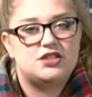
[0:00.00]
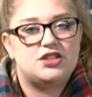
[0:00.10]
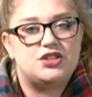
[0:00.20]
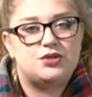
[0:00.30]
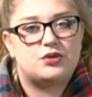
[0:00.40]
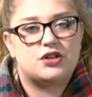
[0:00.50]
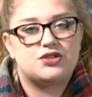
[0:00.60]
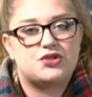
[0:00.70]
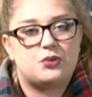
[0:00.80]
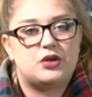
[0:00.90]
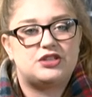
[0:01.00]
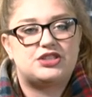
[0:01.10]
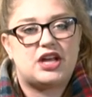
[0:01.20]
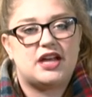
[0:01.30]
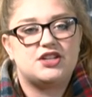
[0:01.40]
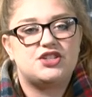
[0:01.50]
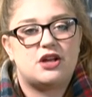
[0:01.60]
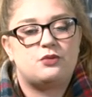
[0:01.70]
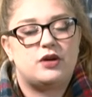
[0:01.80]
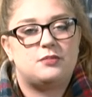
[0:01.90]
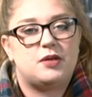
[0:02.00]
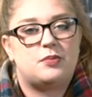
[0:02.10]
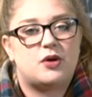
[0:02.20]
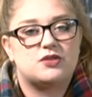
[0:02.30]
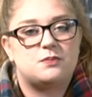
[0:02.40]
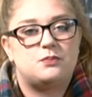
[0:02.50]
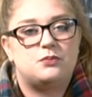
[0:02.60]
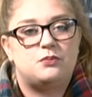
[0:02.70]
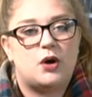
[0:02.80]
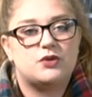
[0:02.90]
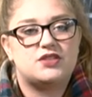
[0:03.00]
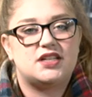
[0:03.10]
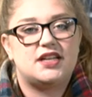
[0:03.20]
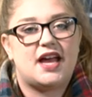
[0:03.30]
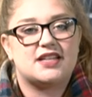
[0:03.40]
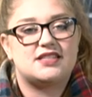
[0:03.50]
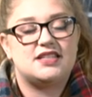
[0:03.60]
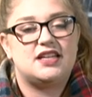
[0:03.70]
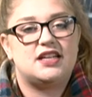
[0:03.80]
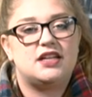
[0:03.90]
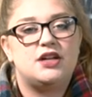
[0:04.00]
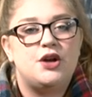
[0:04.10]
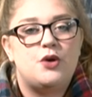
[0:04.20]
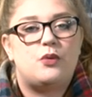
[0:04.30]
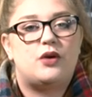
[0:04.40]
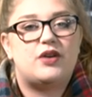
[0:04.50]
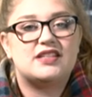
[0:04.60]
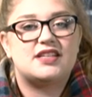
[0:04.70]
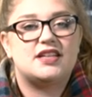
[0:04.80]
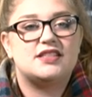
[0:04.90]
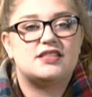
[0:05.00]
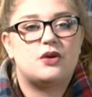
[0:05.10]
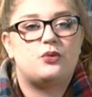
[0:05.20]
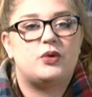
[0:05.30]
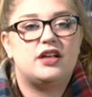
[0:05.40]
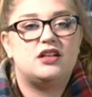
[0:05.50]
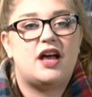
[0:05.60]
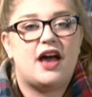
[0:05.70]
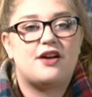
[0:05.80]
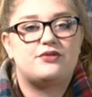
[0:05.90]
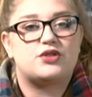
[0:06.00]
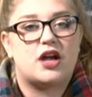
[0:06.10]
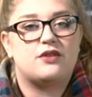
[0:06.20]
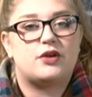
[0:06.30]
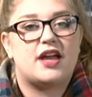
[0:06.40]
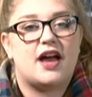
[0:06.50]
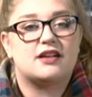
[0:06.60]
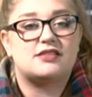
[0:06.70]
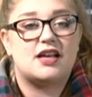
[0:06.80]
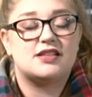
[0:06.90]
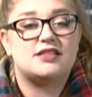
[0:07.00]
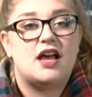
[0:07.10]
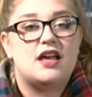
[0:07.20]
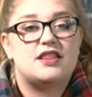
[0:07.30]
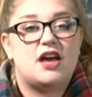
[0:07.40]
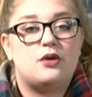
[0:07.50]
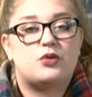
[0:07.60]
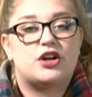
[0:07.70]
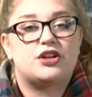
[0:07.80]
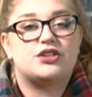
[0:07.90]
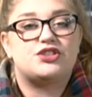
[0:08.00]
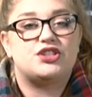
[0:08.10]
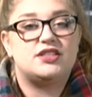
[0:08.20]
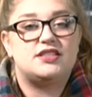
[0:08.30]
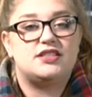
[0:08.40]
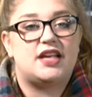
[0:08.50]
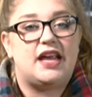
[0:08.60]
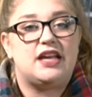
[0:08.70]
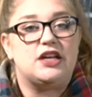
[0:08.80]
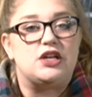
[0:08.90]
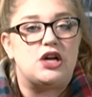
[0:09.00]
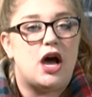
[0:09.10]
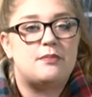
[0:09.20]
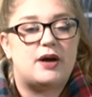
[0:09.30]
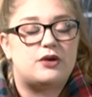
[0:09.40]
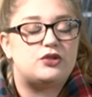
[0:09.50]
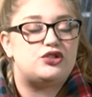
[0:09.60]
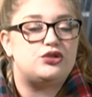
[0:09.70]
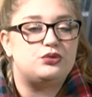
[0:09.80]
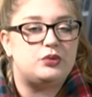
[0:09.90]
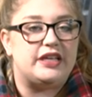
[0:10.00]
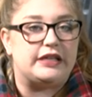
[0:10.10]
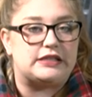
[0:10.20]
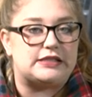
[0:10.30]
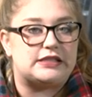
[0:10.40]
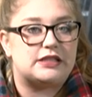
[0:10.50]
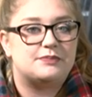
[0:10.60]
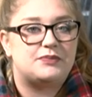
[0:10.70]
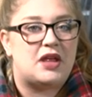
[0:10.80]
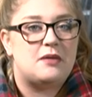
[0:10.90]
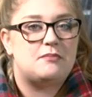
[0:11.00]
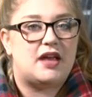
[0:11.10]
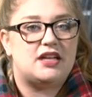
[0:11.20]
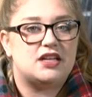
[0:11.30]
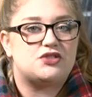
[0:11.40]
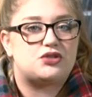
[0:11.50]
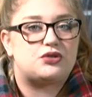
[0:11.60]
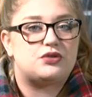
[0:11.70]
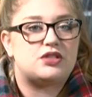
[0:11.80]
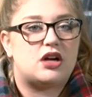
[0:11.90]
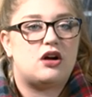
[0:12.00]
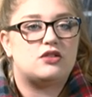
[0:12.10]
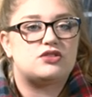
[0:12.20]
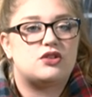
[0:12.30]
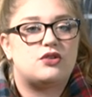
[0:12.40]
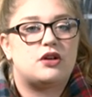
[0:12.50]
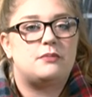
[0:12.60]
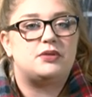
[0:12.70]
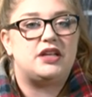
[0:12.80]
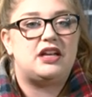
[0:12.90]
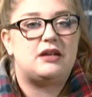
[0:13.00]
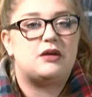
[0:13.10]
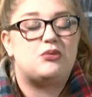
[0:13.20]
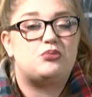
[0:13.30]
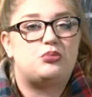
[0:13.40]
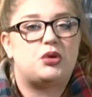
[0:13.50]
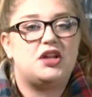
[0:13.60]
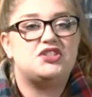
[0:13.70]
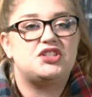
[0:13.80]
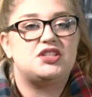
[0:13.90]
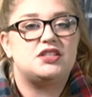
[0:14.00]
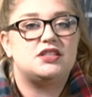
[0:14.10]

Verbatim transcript: Detours will change and will be post posted as needed. While residents will have driveway access, that work should take about two weeks. Maintenance crews are also completing bridge